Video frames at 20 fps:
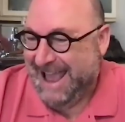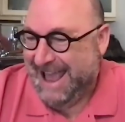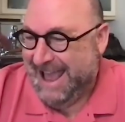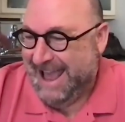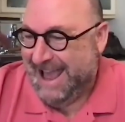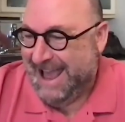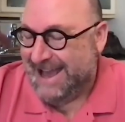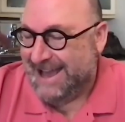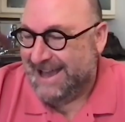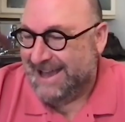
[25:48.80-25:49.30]

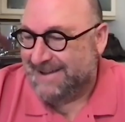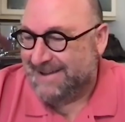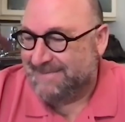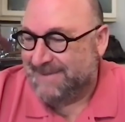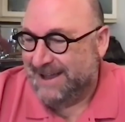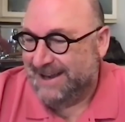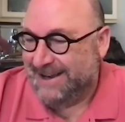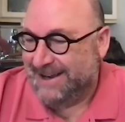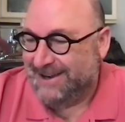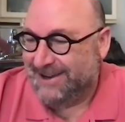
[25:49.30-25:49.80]

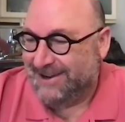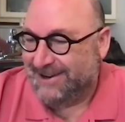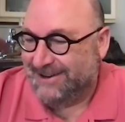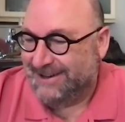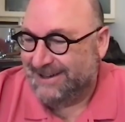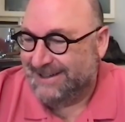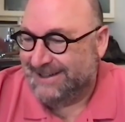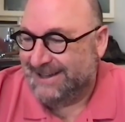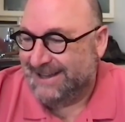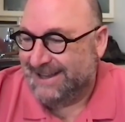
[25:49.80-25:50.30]

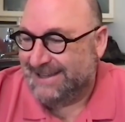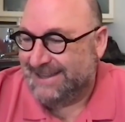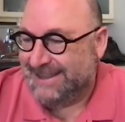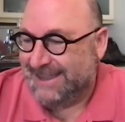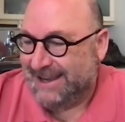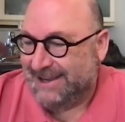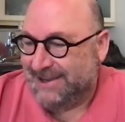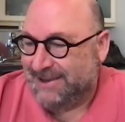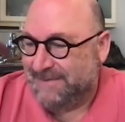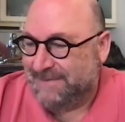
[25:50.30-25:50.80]
Lauren,
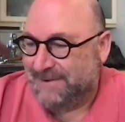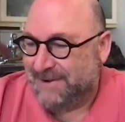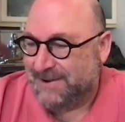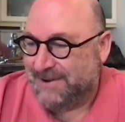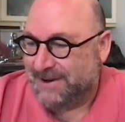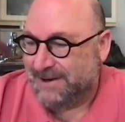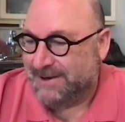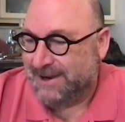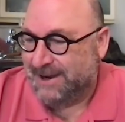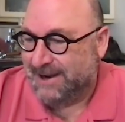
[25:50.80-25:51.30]
thank you for your
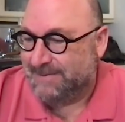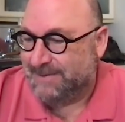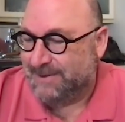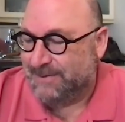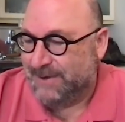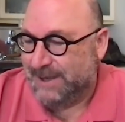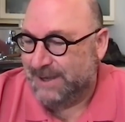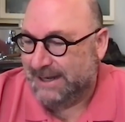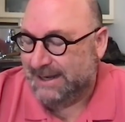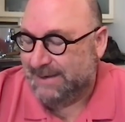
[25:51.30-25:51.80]
incredible
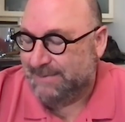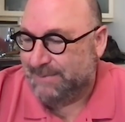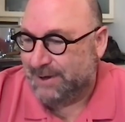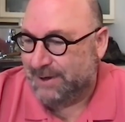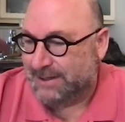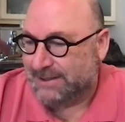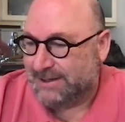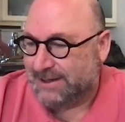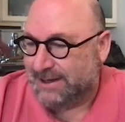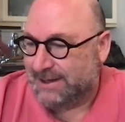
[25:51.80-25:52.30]
weekly
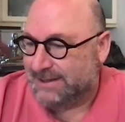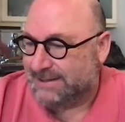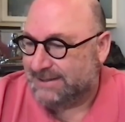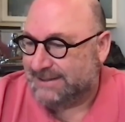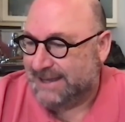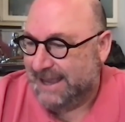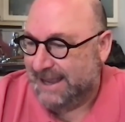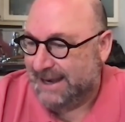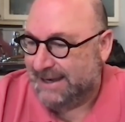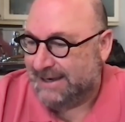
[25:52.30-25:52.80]
podcast.
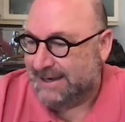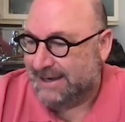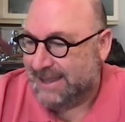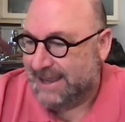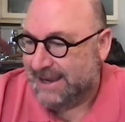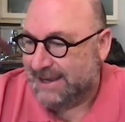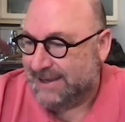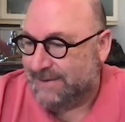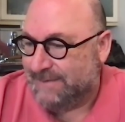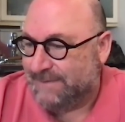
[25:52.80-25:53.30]
Helen,
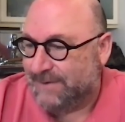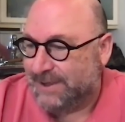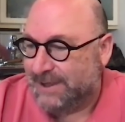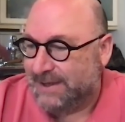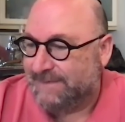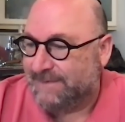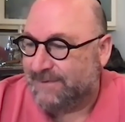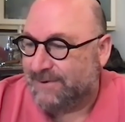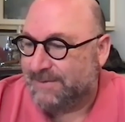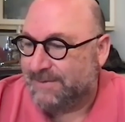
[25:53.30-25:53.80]
thank you for the
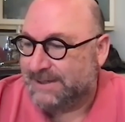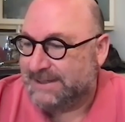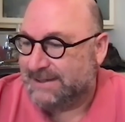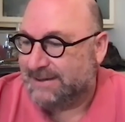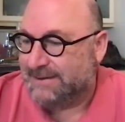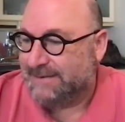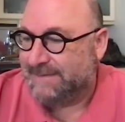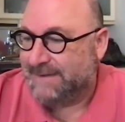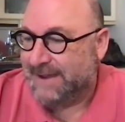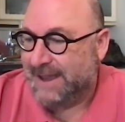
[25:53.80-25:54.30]

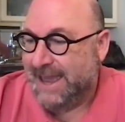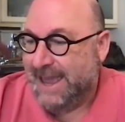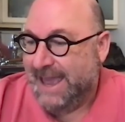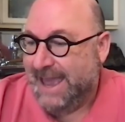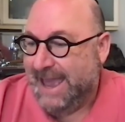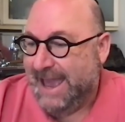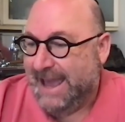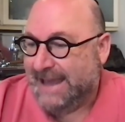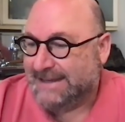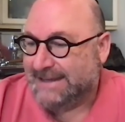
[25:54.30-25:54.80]
informative
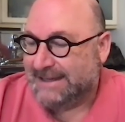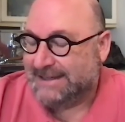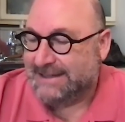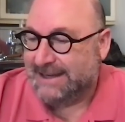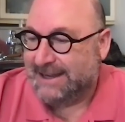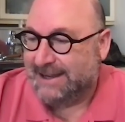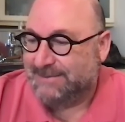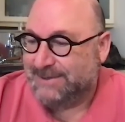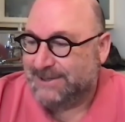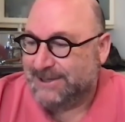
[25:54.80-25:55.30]
and at
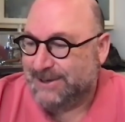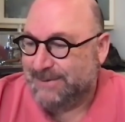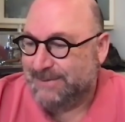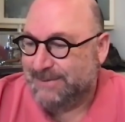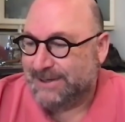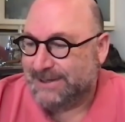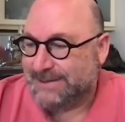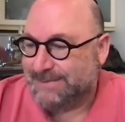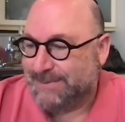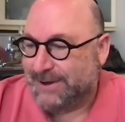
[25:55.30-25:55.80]
times
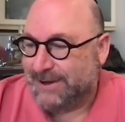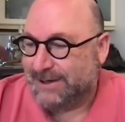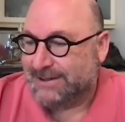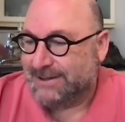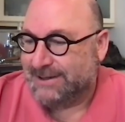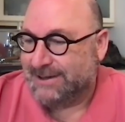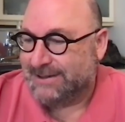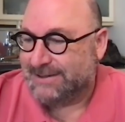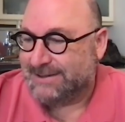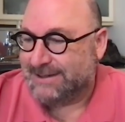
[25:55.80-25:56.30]
humorous
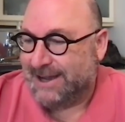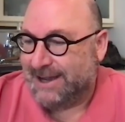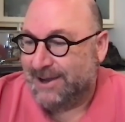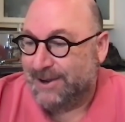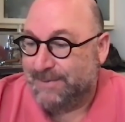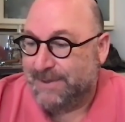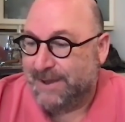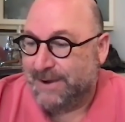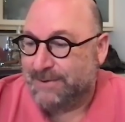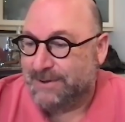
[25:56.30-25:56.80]
podcast. I
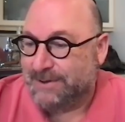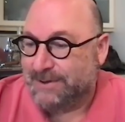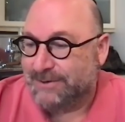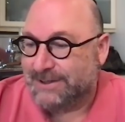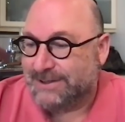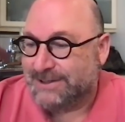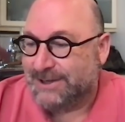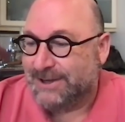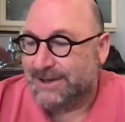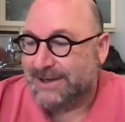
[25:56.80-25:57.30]
hope they will
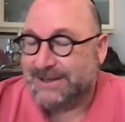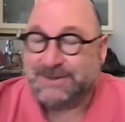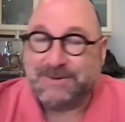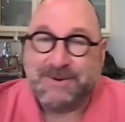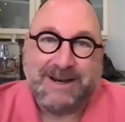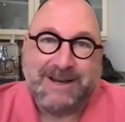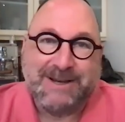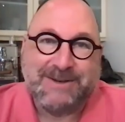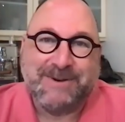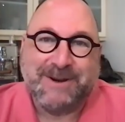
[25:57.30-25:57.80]
return in
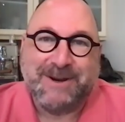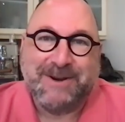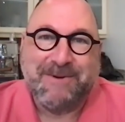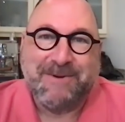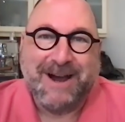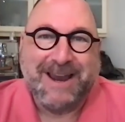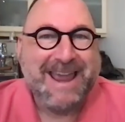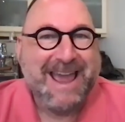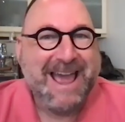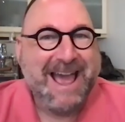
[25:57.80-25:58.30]

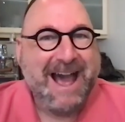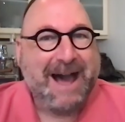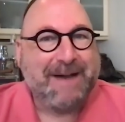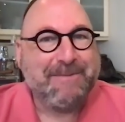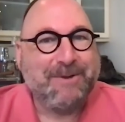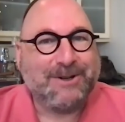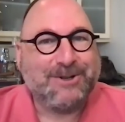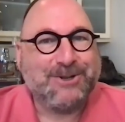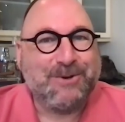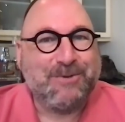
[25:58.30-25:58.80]
2021. I'm
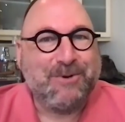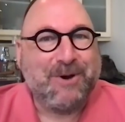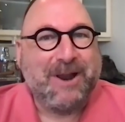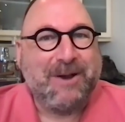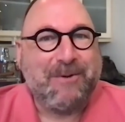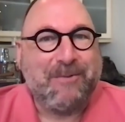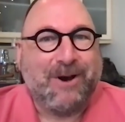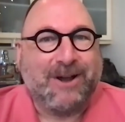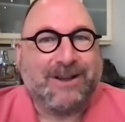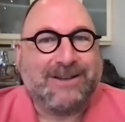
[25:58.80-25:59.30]
not sure what I
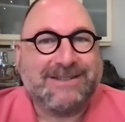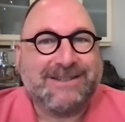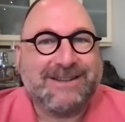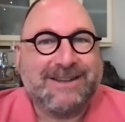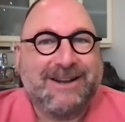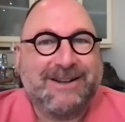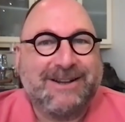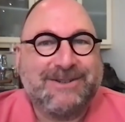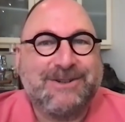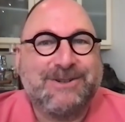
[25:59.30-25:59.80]
want,
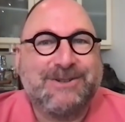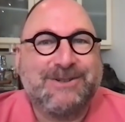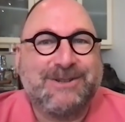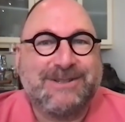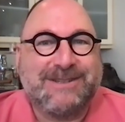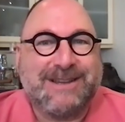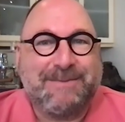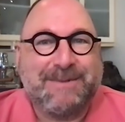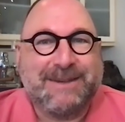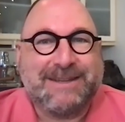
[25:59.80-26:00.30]
to
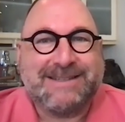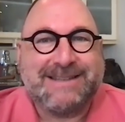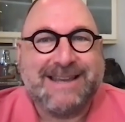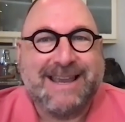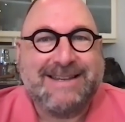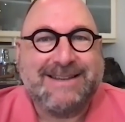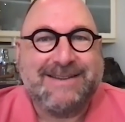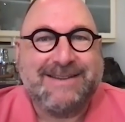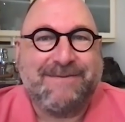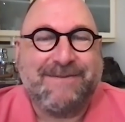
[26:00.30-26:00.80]
some
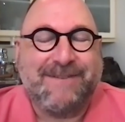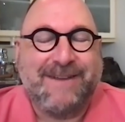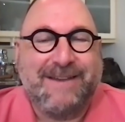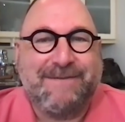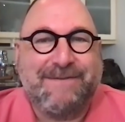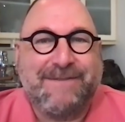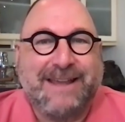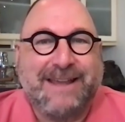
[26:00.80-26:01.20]
extent, if